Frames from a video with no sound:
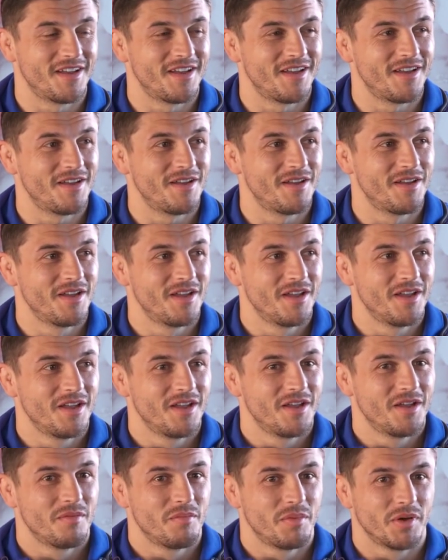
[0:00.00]
Uh,
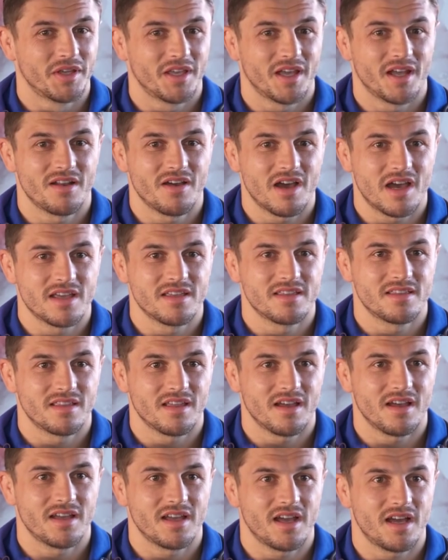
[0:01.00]
but yeah, and I,
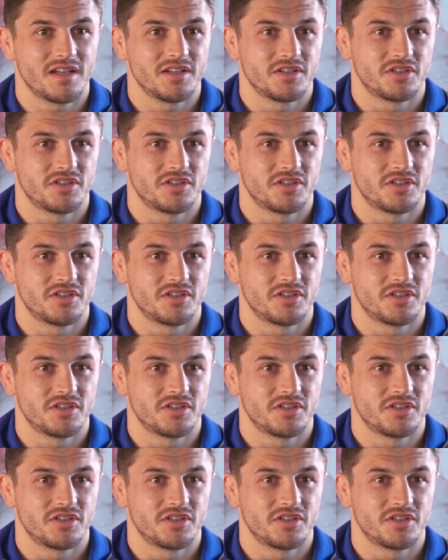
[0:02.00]
I,